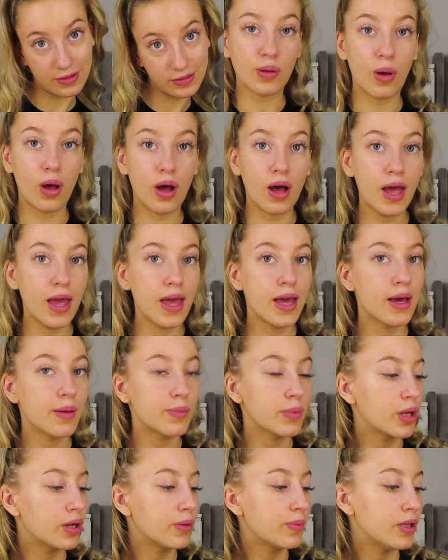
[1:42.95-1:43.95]
So I am
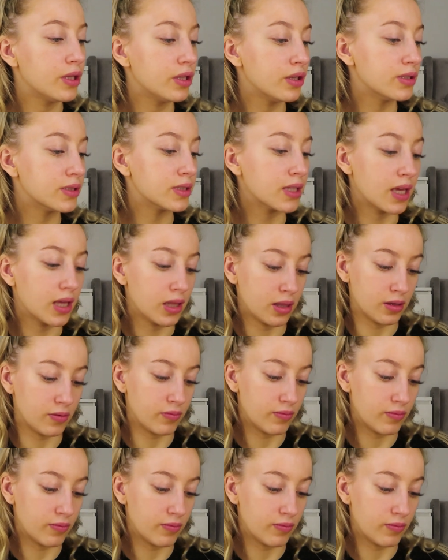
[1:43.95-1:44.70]
going to be using the